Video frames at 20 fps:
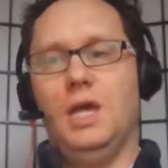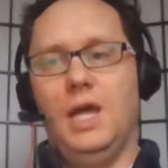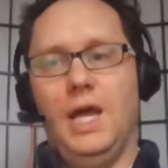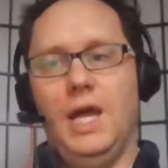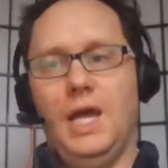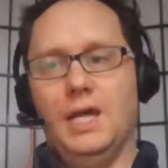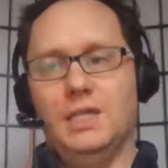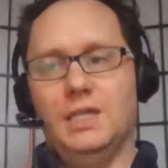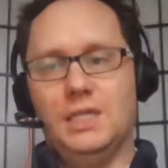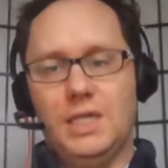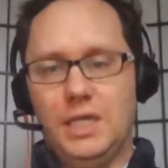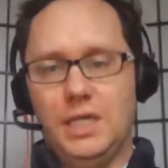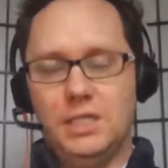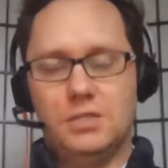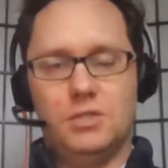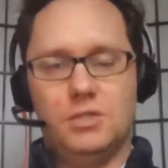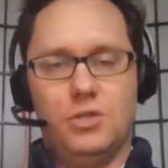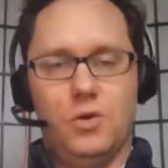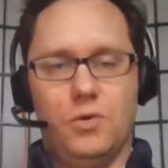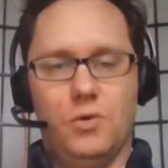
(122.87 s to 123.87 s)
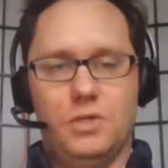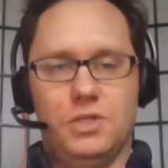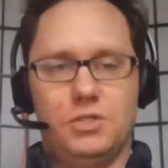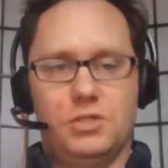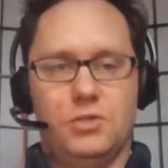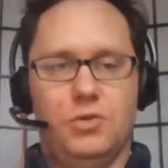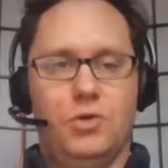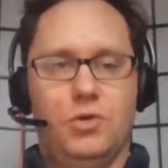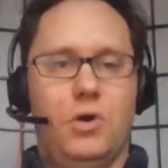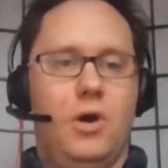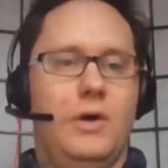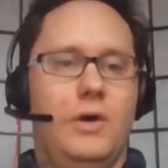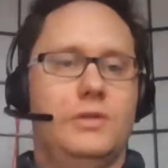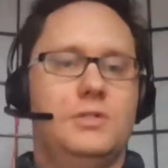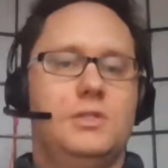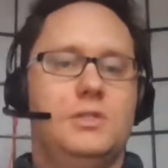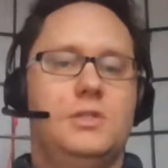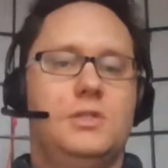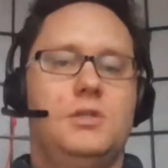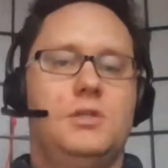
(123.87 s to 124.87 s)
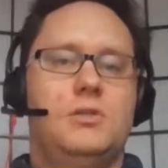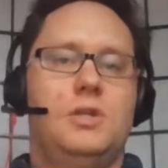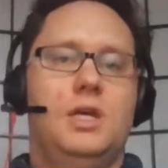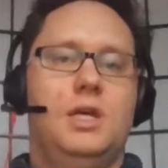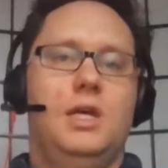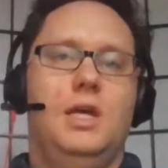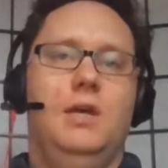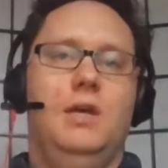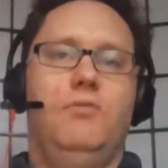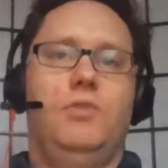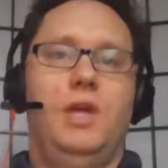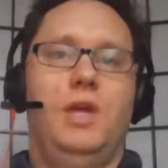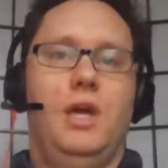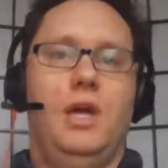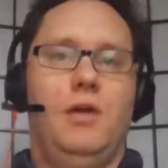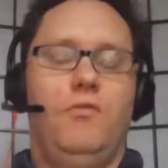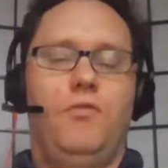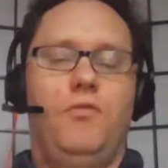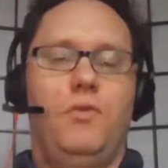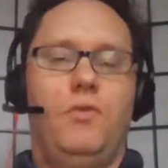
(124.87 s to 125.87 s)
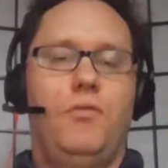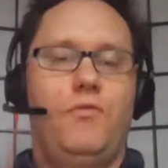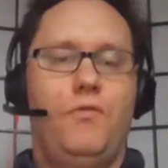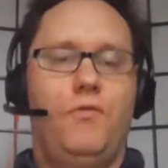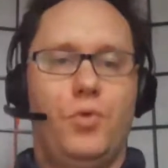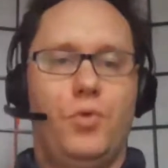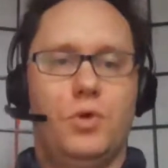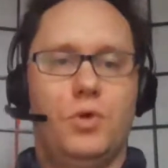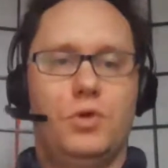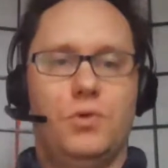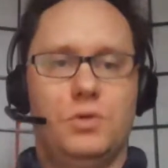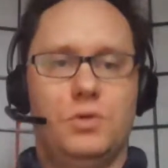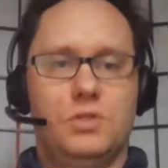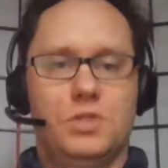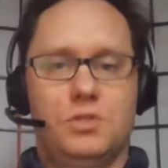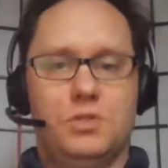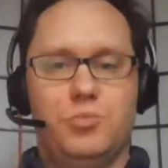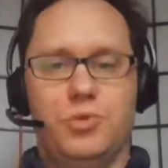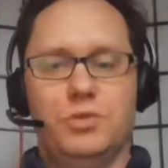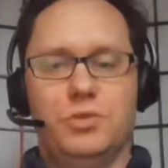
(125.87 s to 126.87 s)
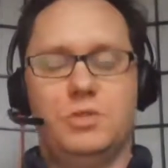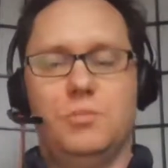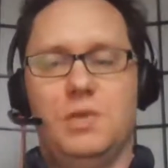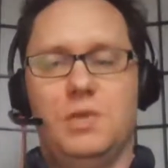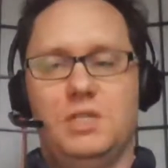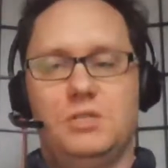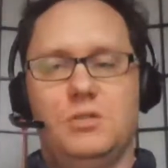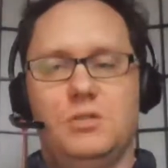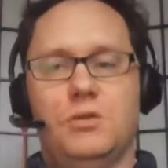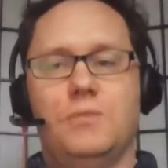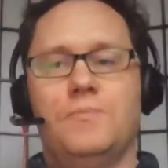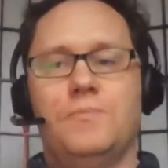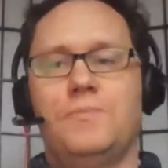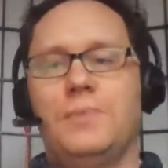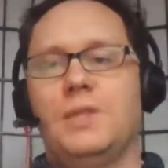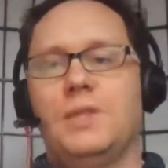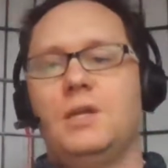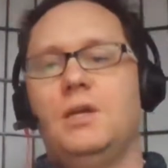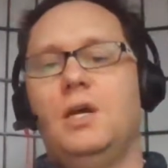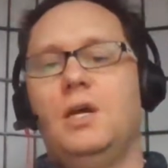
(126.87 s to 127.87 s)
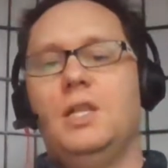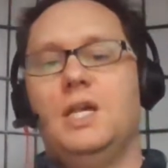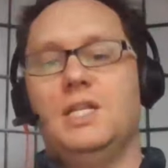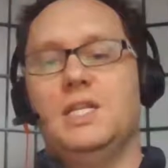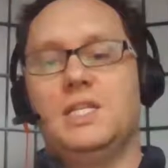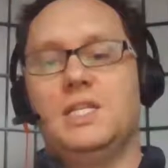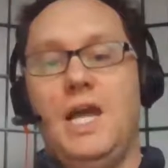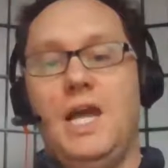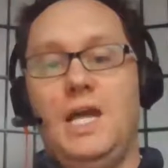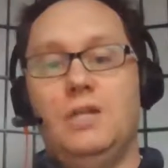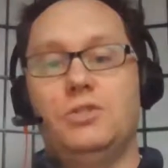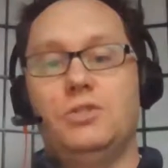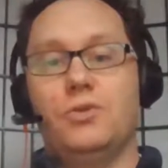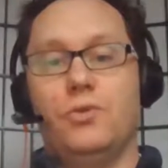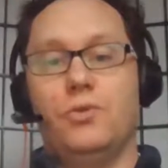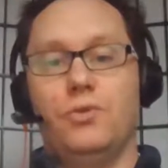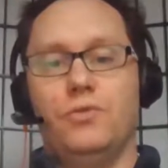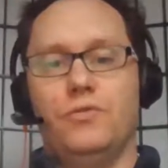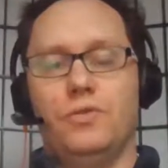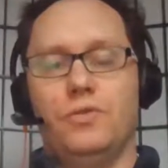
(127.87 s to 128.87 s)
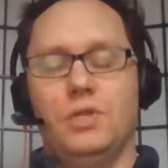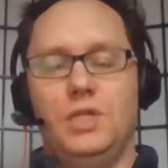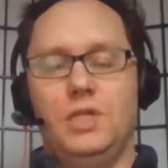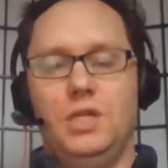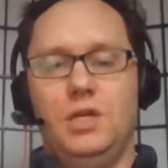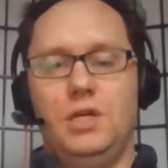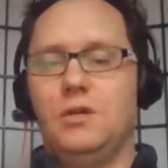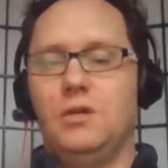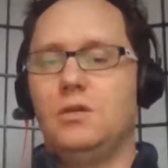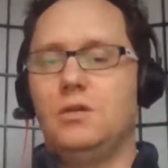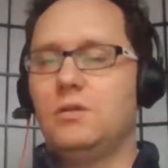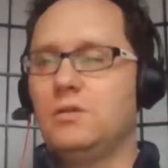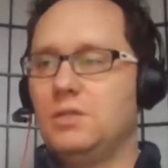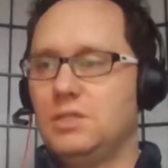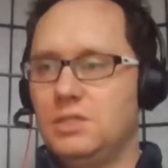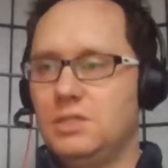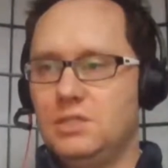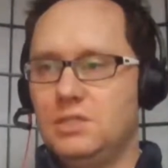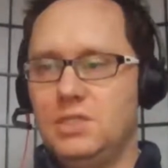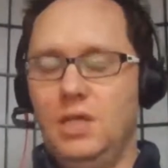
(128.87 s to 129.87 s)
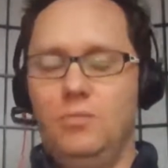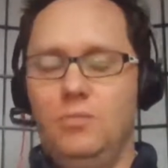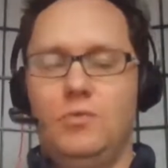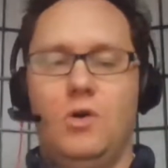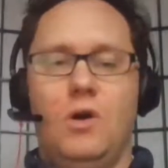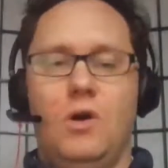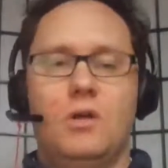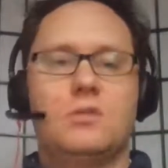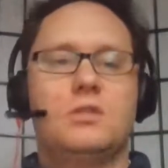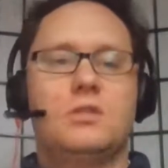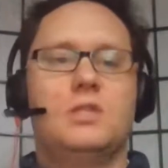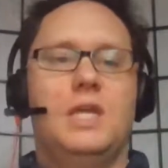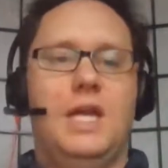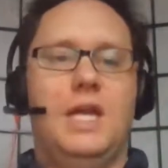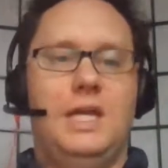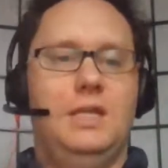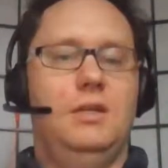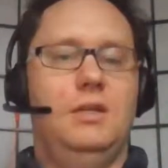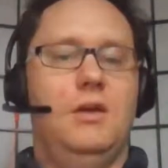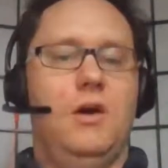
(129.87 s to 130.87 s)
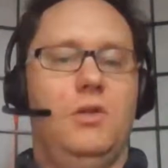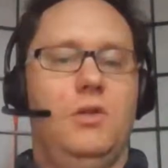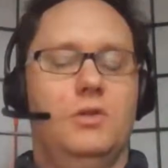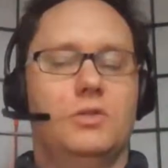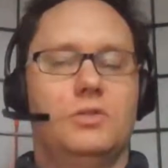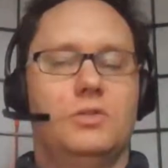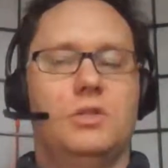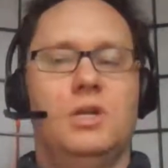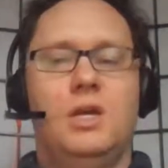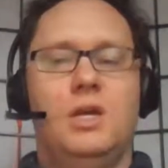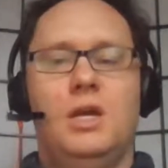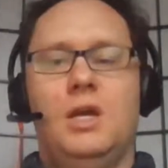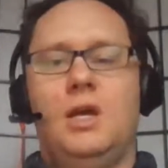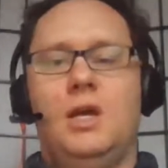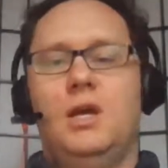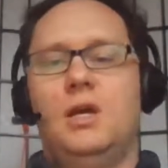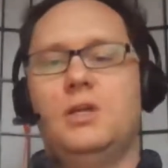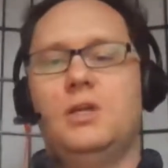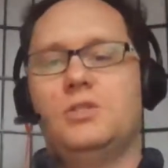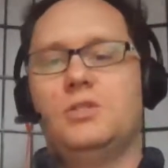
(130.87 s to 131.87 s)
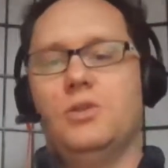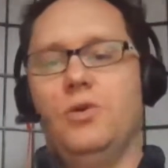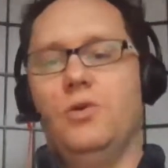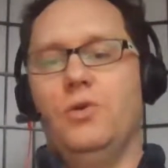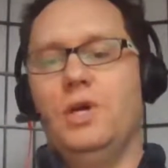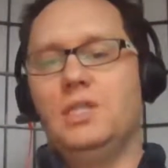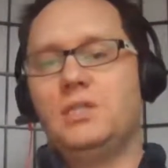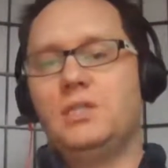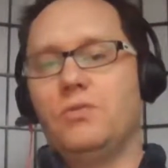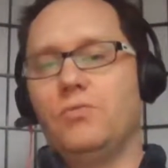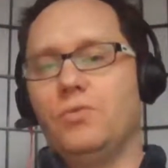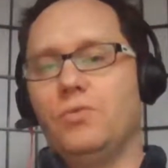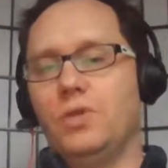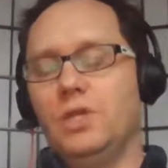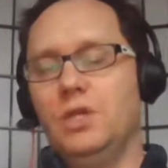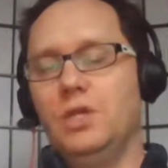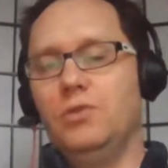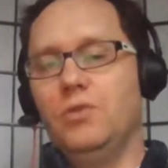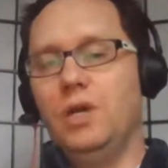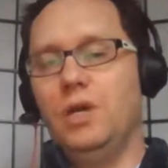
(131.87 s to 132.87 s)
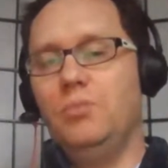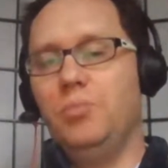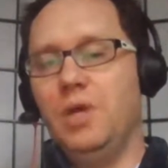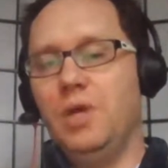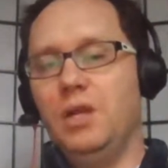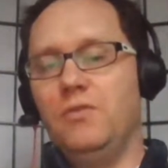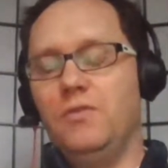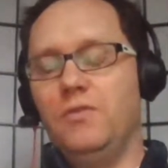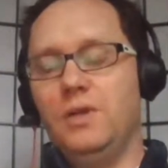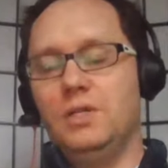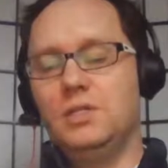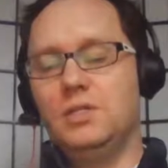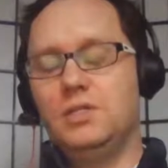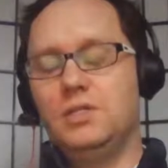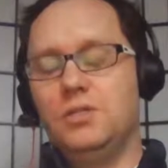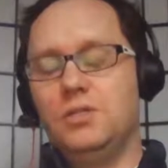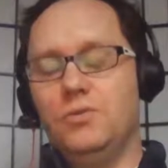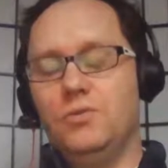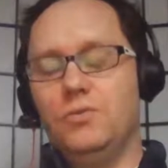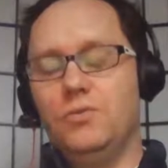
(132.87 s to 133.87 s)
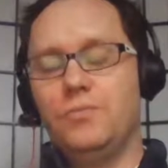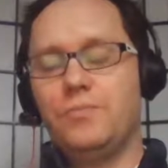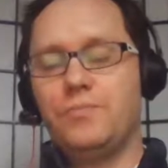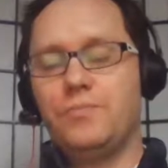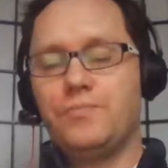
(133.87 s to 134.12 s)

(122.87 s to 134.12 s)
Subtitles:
and it's no additional cost if they have 4 courses per semester. That's 8 total for the year, same cost, $80. So it's a really great benefit to